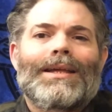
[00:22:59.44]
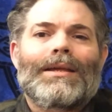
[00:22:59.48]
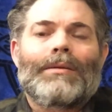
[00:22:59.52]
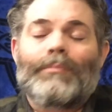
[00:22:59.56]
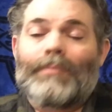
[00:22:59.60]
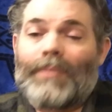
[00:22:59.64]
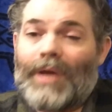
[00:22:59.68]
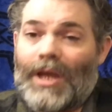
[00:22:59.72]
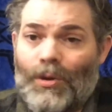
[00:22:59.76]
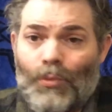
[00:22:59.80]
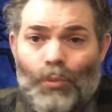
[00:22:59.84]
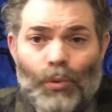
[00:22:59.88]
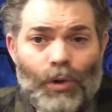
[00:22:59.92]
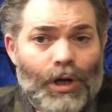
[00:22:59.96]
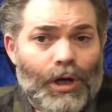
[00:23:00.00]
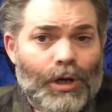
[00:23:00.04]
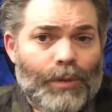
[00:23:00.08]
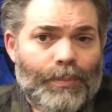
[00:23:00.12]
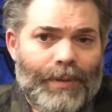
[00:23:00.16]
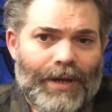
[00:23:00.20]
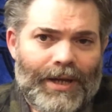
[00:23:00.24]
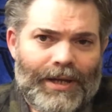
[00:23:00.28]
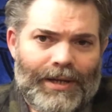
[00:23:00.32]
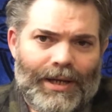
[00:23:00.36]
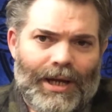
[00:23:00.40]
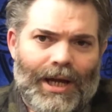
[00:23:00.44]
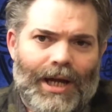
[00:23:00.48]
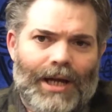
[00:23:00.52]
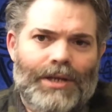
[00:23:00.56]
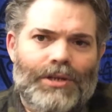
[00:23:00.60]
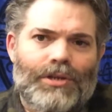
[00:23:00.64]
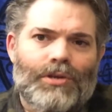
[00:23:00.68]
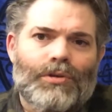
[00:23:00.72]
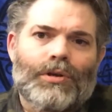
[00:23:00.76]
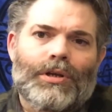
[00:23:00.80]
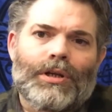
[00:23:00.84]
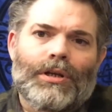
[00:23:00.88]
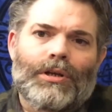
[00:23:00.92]
May work, may not.
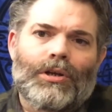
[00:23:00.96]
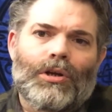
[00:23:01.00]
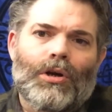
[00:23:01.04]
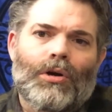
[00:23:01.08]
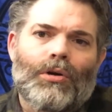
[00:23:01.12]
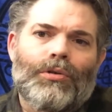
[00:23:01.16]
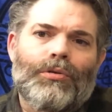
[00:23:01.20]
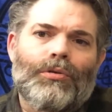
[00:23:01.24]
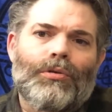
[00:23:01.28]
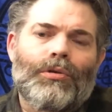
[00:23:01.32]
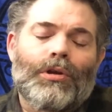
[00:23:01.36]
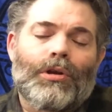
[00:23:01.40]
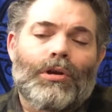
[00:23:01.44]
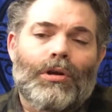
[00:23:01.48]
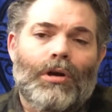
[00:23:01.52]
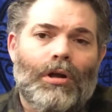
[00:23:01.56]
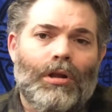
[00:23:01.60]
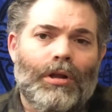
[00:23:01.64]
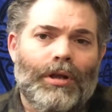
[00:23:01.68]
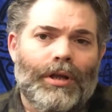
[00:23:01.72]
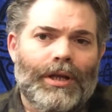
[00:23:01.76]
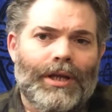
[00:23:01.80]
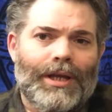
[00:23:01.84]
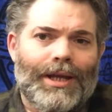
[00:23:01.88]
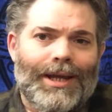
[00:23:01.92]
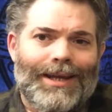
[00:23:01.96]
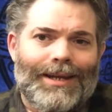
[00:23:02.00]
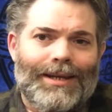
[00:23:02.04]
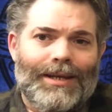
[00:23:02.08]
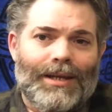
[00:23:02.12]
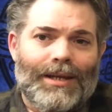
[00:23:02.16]
You can go through the calling and